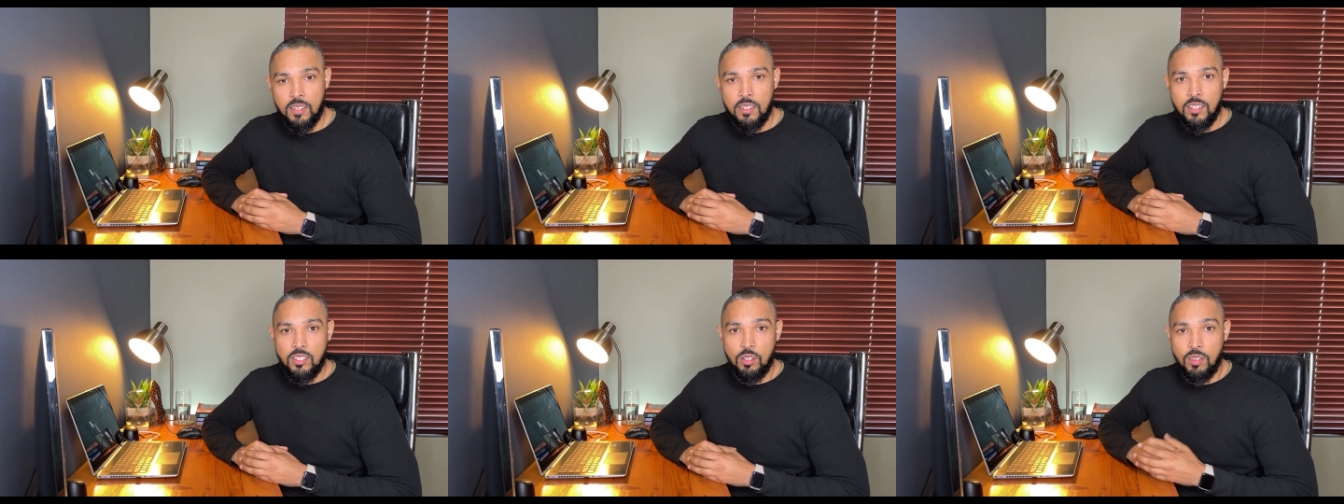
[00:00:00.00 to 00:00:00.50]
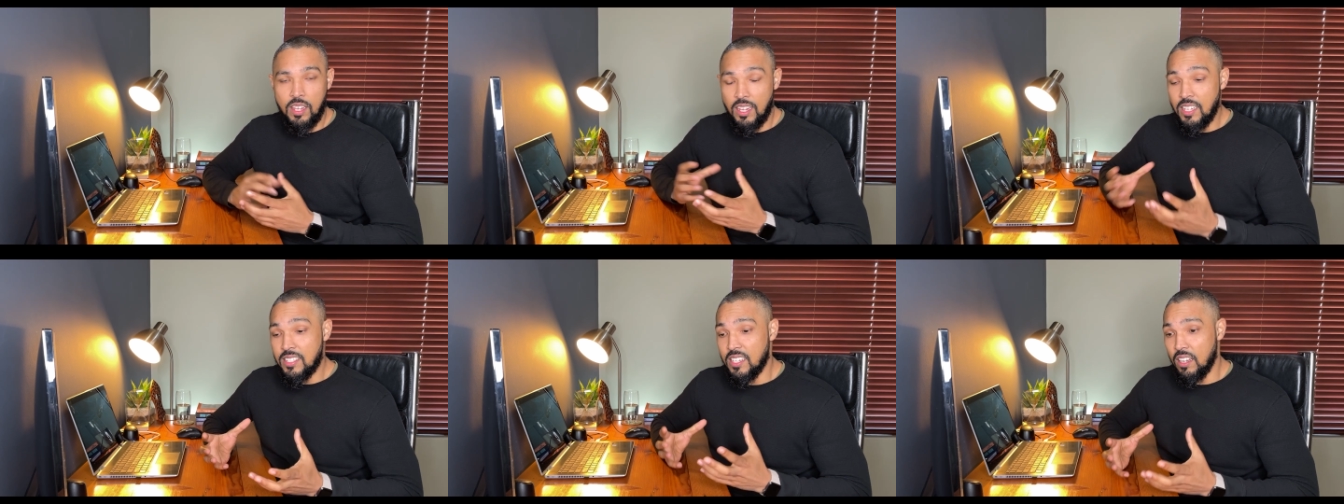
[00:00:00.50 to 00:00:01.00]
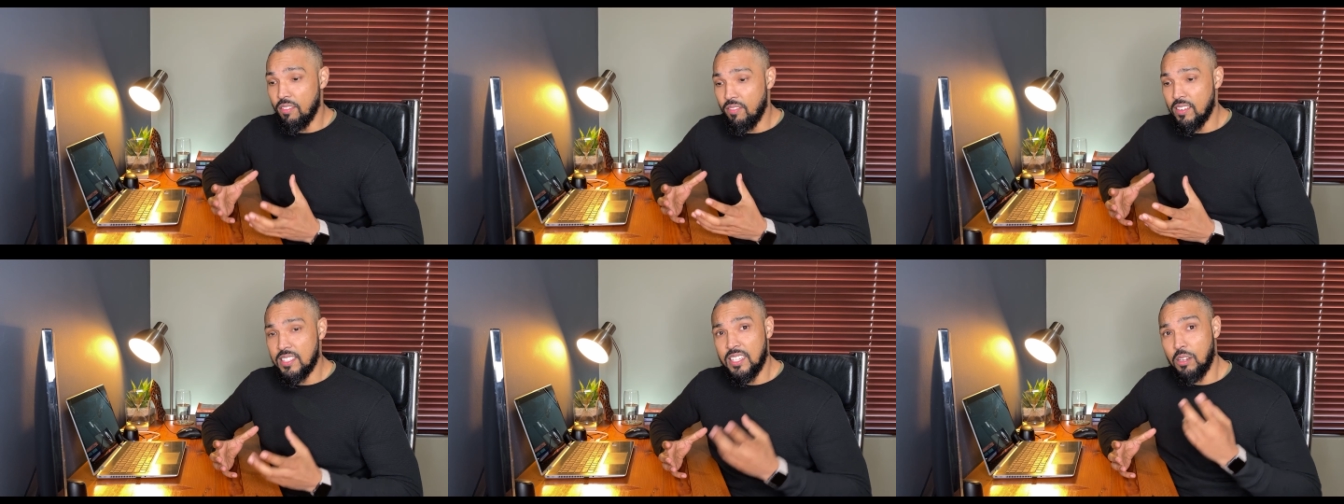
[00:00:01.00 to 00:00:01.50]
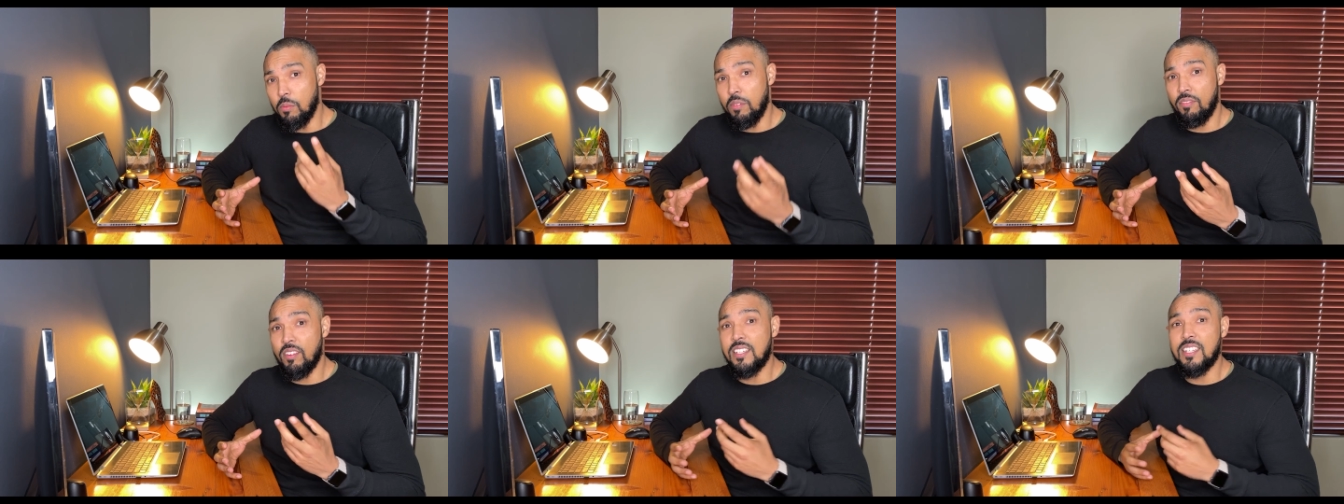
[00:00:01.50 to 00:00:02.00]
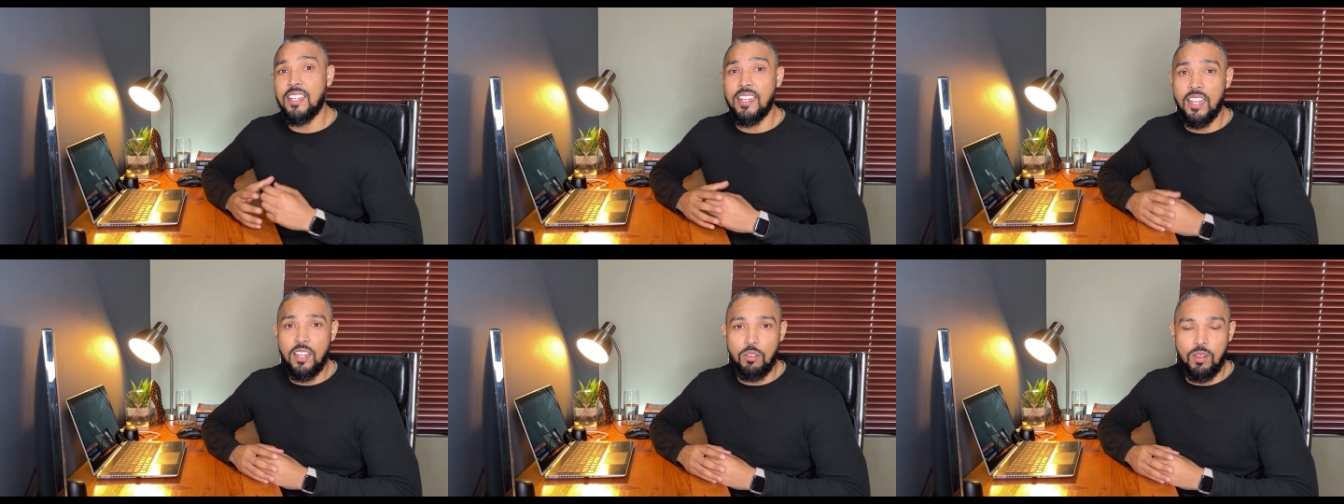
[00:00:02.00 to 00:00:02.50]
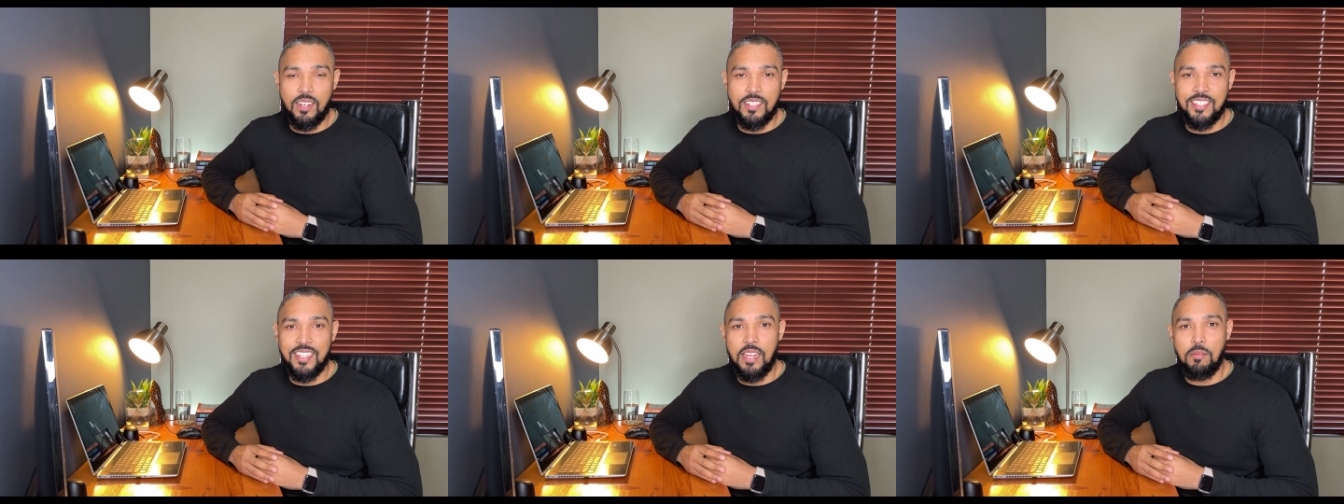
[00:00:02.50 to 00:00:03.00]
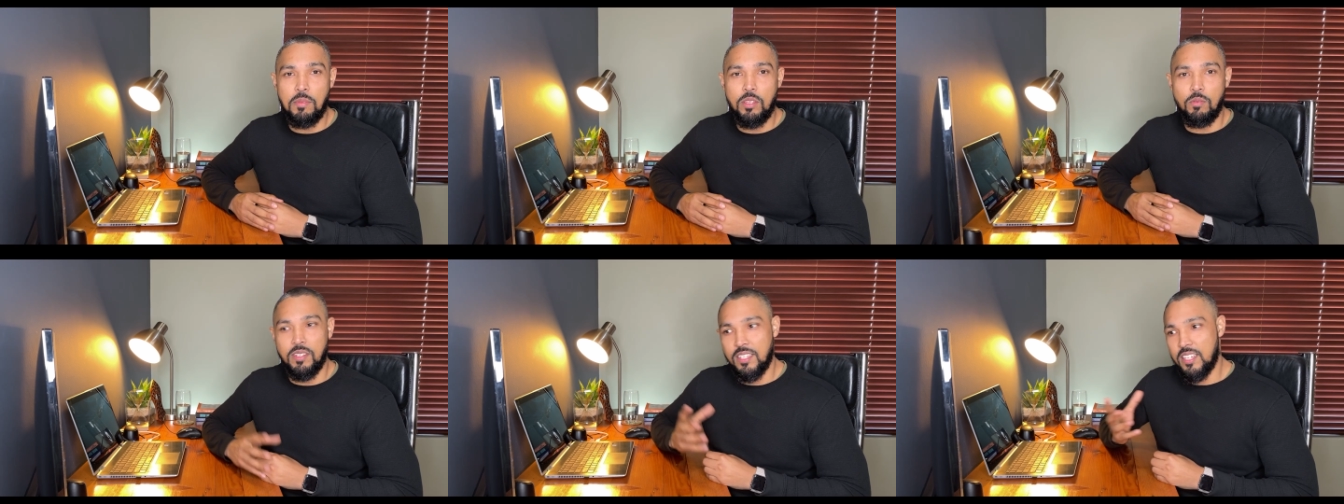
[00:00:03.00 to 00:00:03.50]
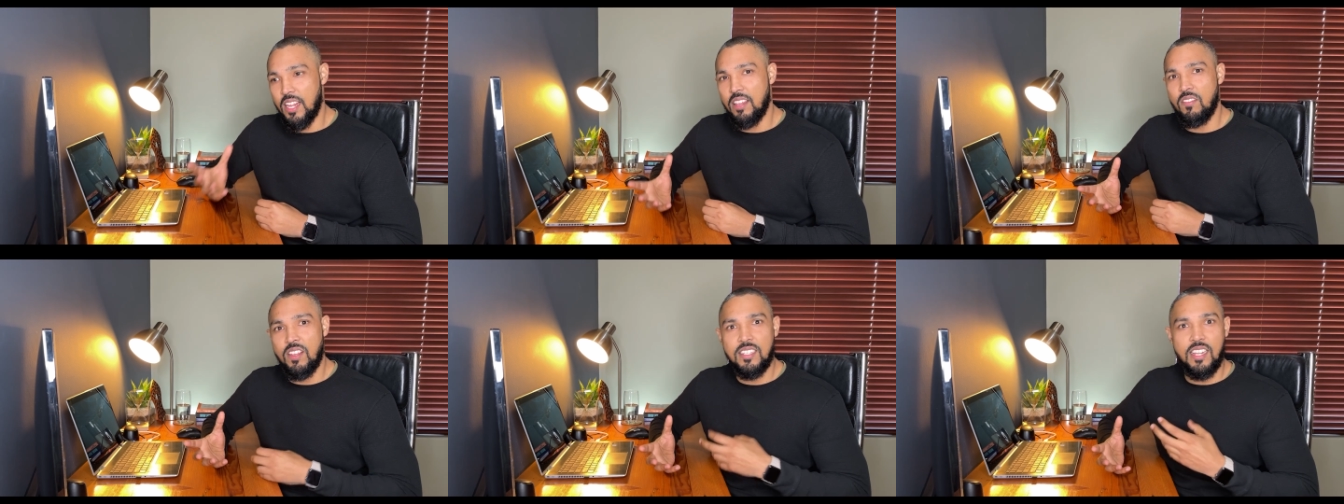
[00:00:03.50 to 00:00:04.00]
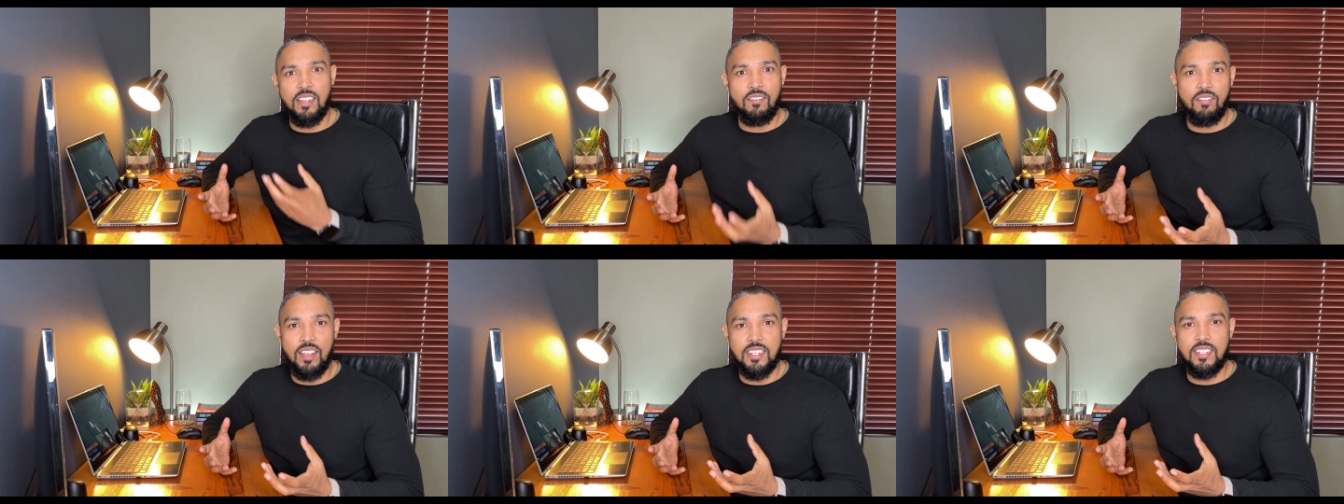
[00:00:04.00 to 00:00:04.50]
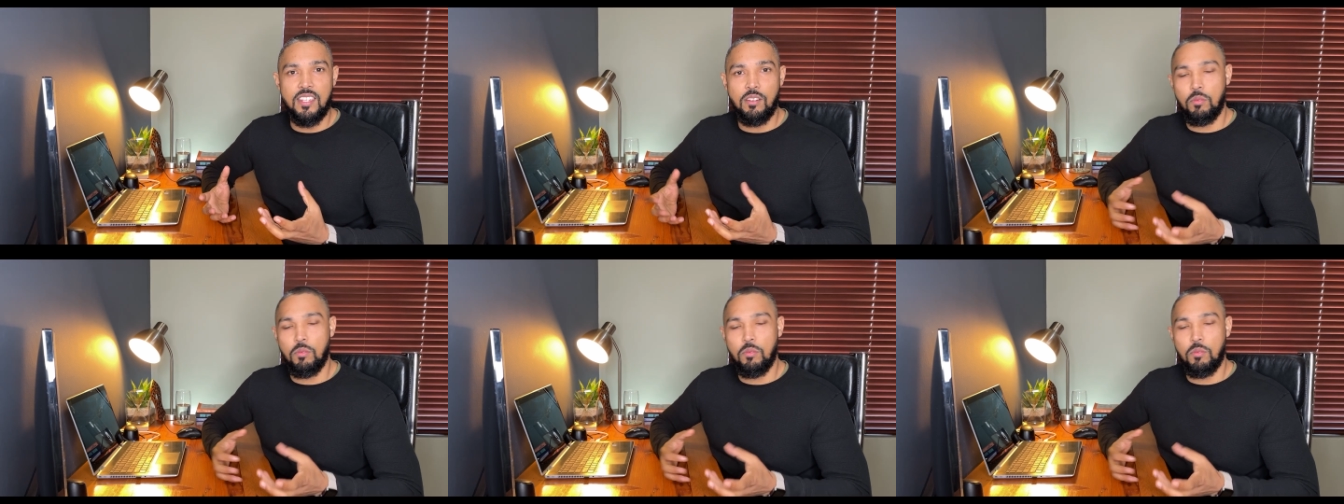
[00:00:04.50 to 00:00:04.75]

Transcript: So there is a difference that we firstly need to understand between savings and investing.